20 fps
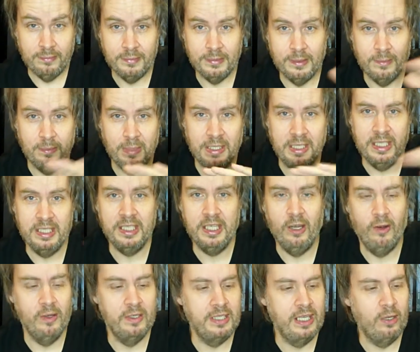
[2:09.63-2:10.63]
But this
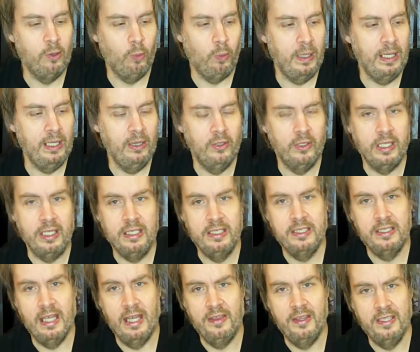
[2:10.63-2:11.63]
here is a great looking
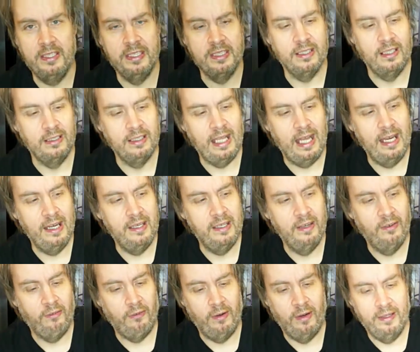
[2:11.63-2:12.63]
set. This is a lot
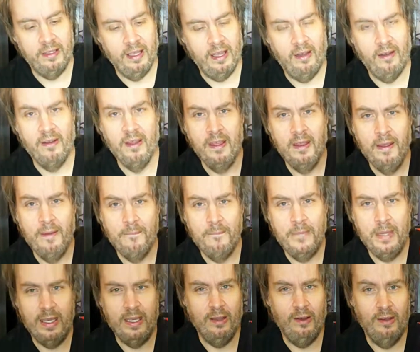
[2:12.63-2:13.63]
different.
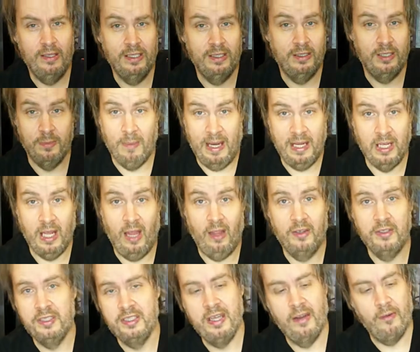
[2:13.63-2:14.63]
Mego, to my
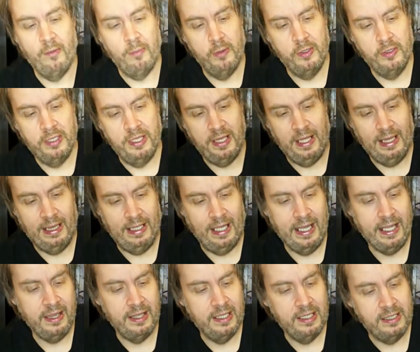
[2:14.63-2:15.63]
knowledge, has never produced anything
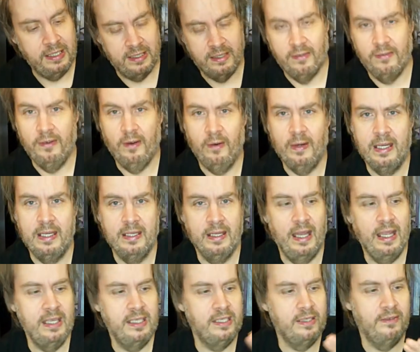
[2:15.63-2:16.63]
like this. It's a very
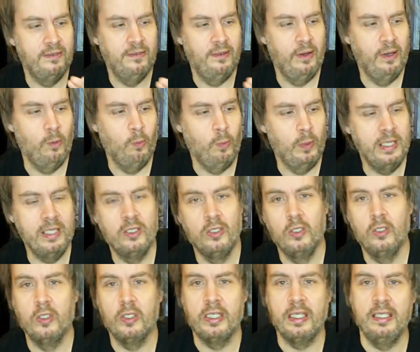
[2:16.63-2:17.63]
nice, very
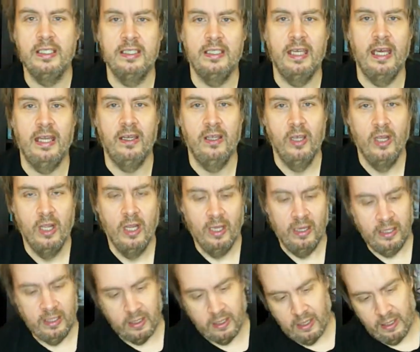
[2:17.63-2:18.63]
regal looking set.
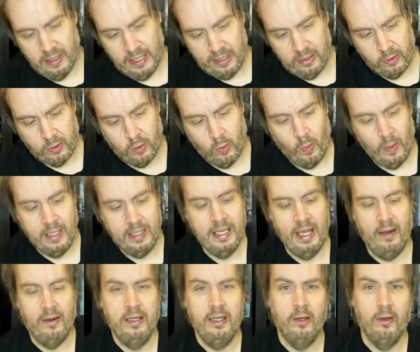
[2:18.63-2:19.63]
Little collector coin
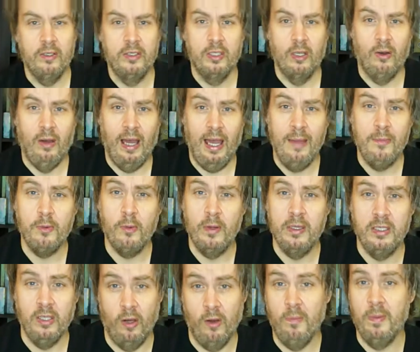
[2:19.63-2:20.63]
down here. And so I'm
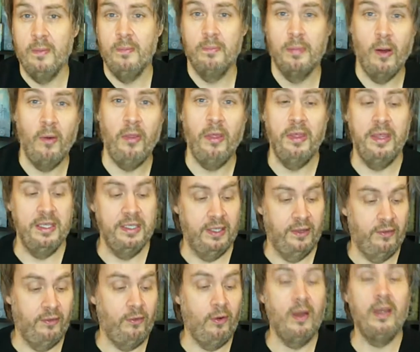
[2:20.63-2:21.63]
going to open both of these
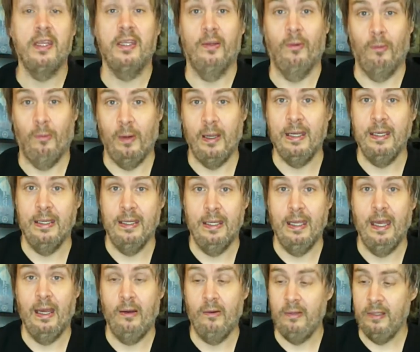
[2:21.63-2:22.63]
in front of you right
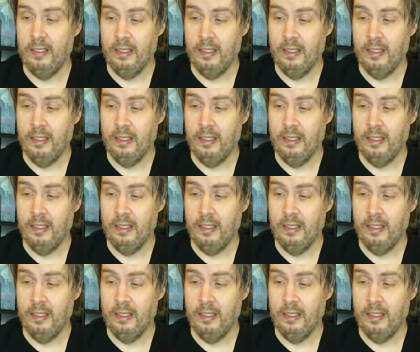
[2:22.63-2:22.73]
now.